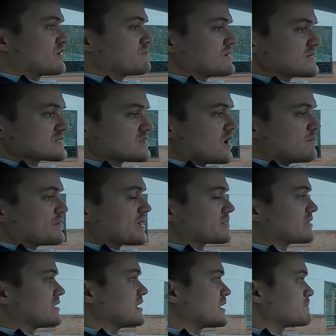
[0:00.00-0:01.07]
of me to stop me at the
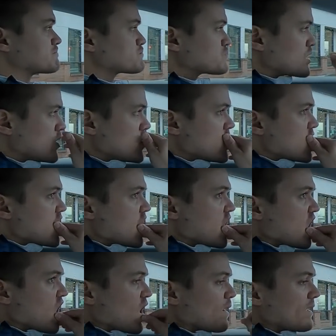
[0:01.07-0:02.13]
light.
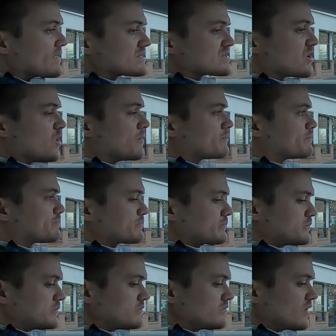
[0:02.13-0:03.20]
So
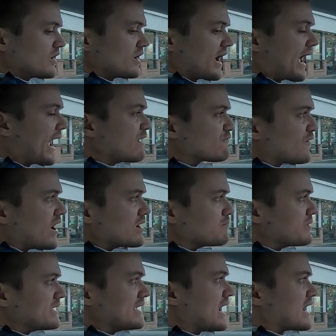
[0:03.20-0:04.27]
if
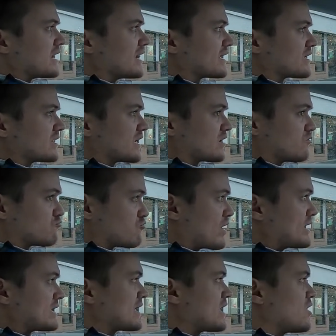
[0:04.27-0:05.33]
like
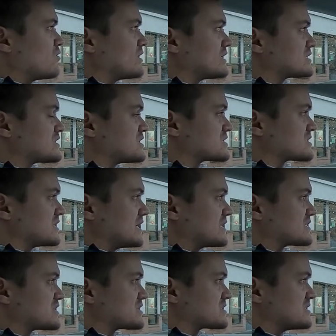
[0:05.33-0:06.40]
right now, it's just,
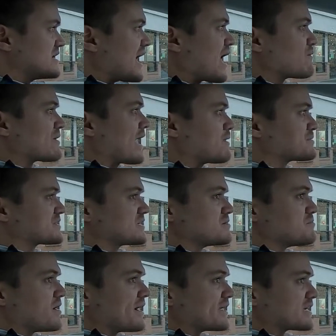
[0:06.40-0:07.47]
I would absolutely
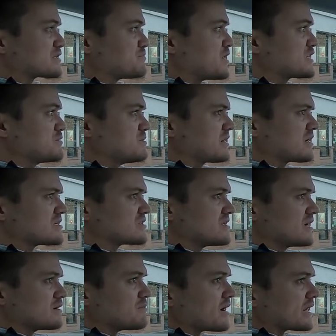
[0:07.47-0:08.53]
buy it, especially because think
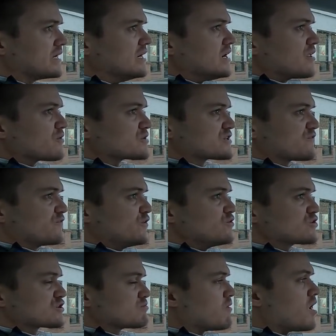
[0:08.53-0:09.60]
about it. Those few
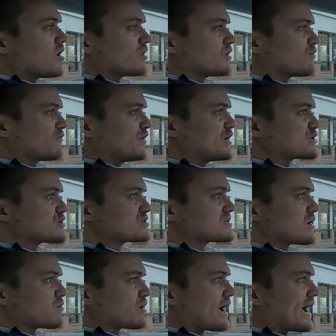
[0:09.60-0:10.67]
small little features that
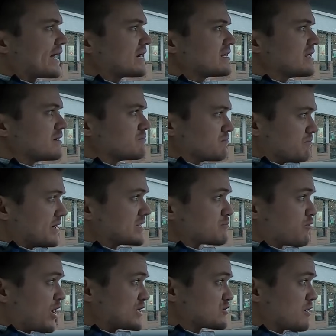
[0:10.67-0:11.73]
were added that made the
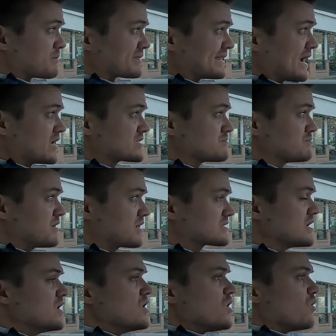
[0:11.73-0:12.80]
price go up $1,000.
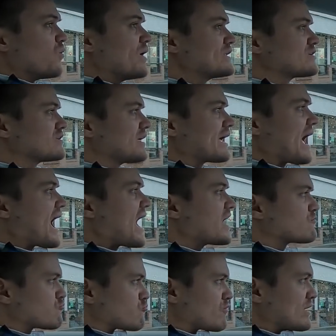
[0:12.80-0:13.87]
Wait till they add
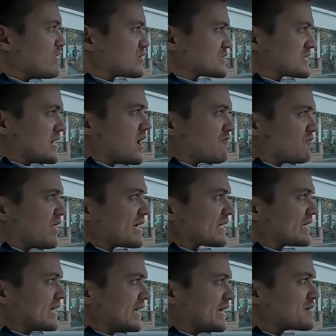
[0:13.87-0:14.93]
real stuff like
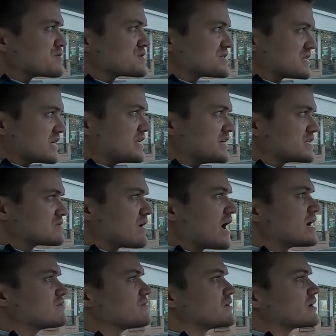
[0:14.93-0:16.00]
inner city
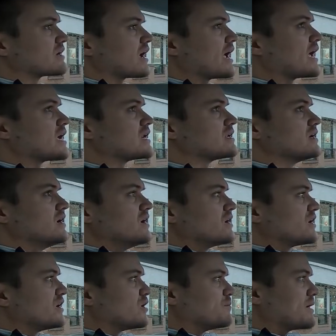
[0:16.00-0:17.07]
driving and,
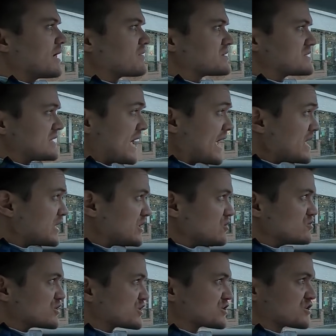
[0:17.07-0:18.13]
being able to take you
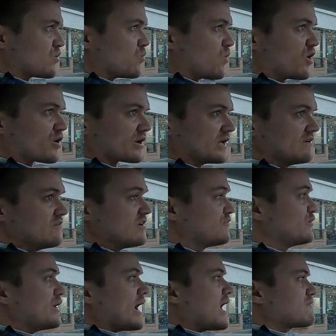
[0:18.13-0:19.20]
just to work, even if
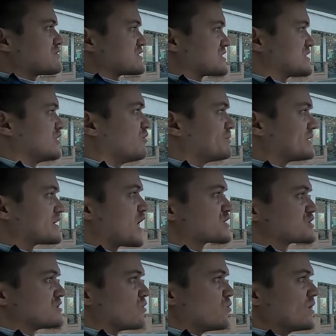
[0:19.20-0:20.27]
you have to still be
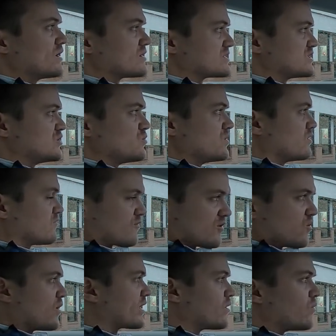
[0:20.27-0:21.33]
touching the wheel as you will for
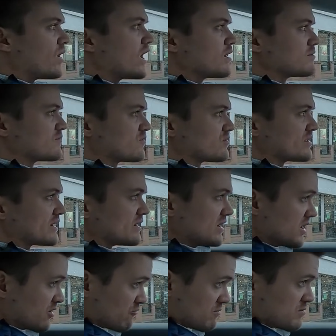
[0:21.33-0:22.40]
quite a while before they
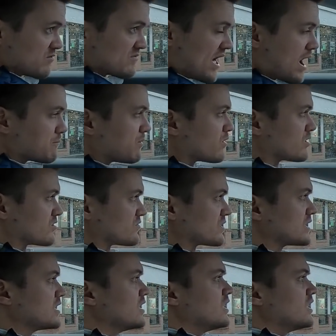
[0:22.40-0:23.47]
remove that part of it.
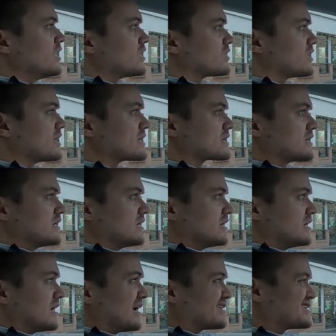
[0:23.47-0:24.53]
Like,
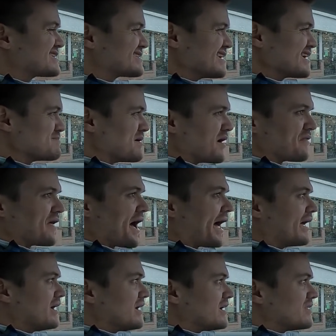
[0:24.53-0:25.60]
just think about that.
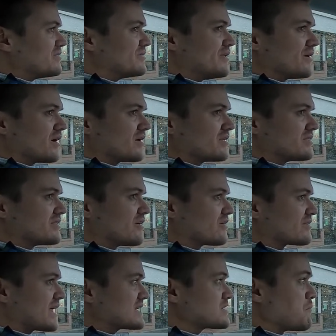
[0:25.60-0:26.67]

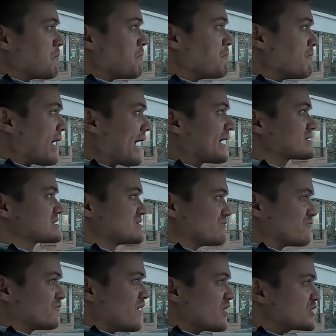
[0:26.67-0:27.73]
That's a massive
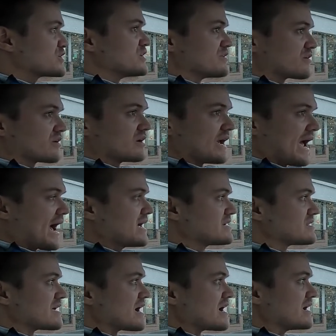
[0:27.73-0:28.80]
function they're going to add to
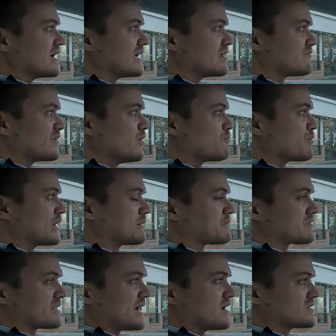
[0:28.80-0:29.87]
that, and if they'll bring it up
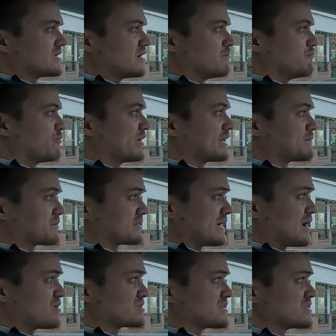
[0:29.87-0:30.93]

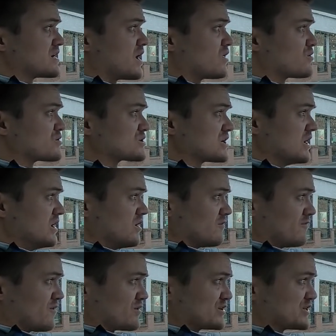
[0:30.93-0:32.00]
$1,000
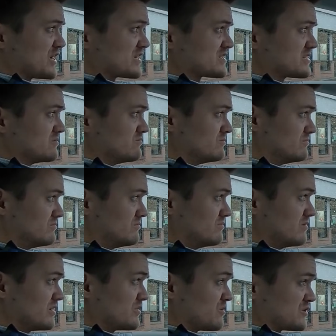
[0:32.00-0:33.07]
for just
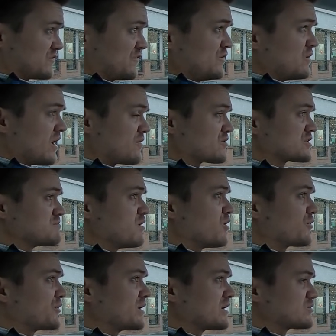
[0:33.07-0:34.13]
those few other small
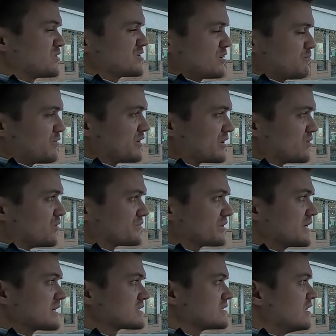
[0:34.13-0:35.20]
things, which are pretty cool
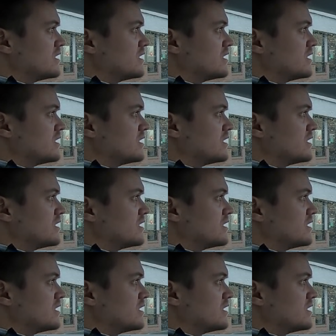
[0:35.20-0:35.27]
things,